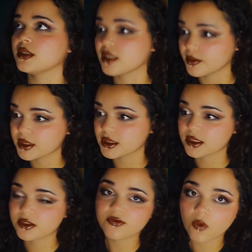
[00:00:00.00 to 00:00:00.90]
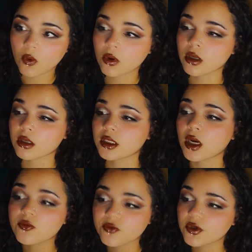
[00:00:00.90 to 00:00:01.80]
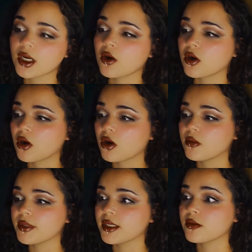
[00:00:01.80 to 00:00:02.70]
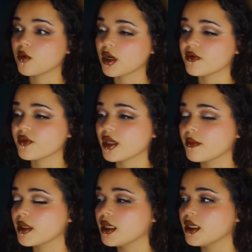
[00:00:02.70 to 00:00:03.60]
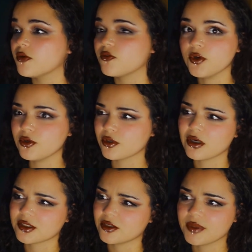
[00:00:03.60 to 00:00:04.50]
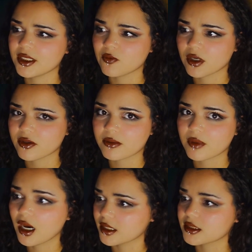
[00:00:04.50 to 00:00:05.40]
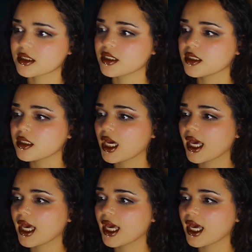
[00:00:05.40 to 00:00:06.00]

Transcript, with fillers: substances for comfort, alcohol being one of them, food also being one of them, honestly.